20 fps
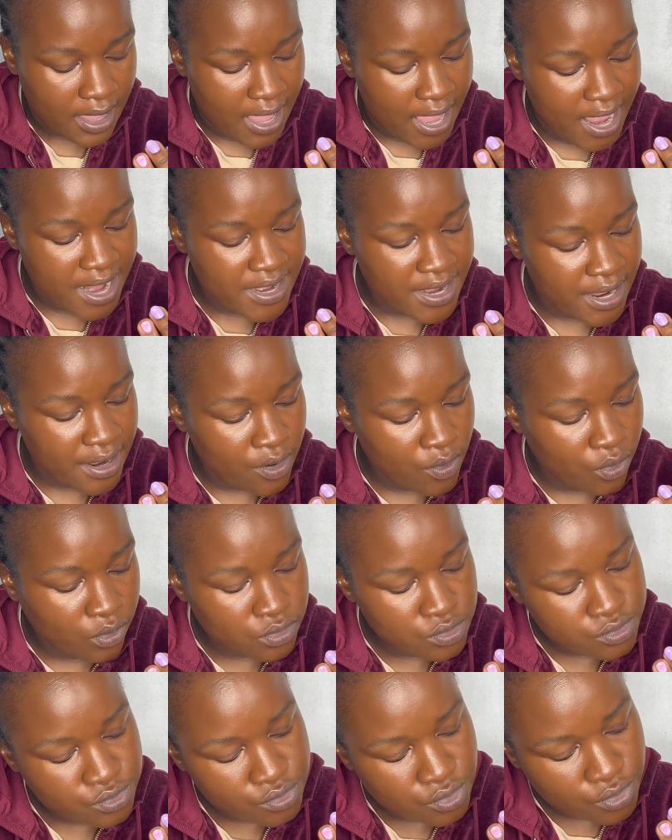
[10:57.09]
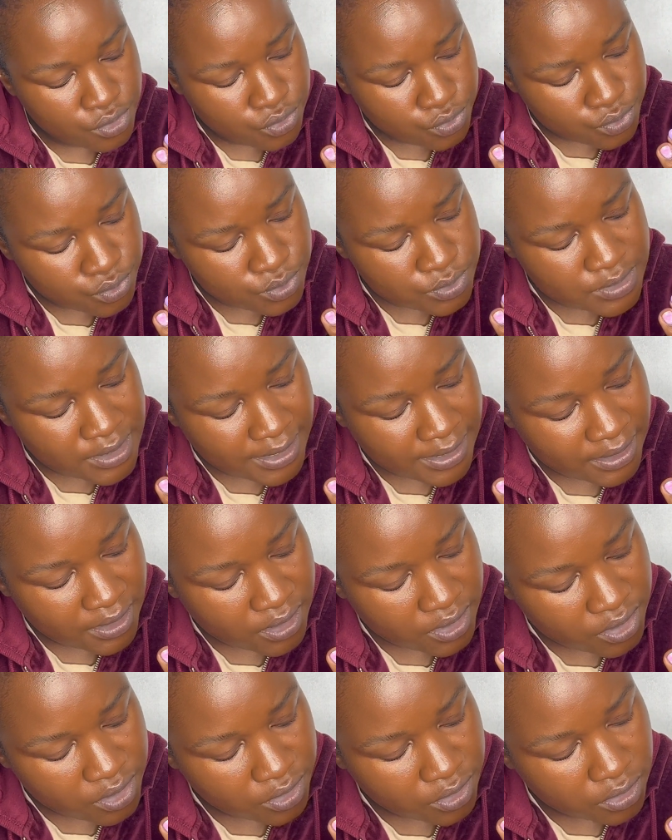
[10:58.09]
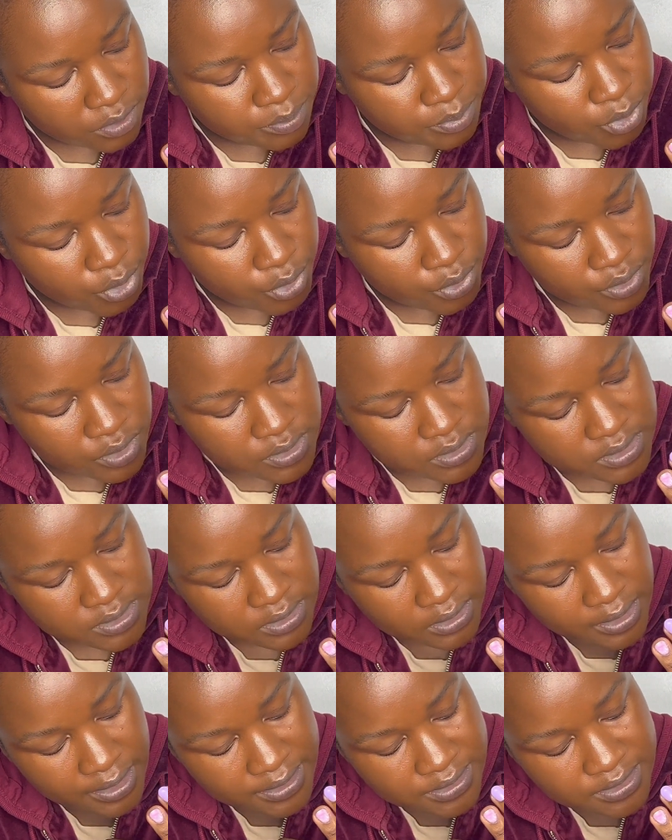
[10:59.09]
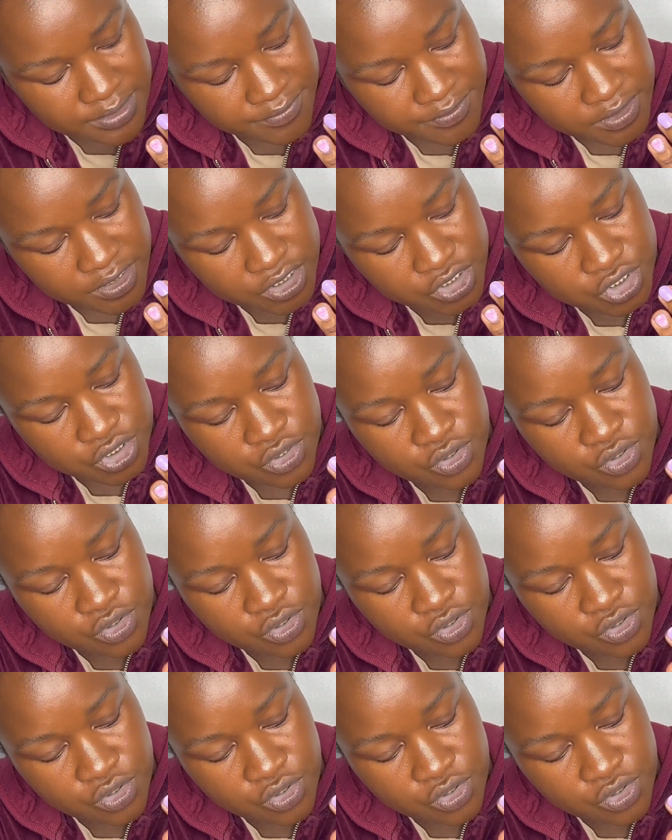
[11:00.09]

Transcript: And I also use the LA Girl Pro Conceal High Definition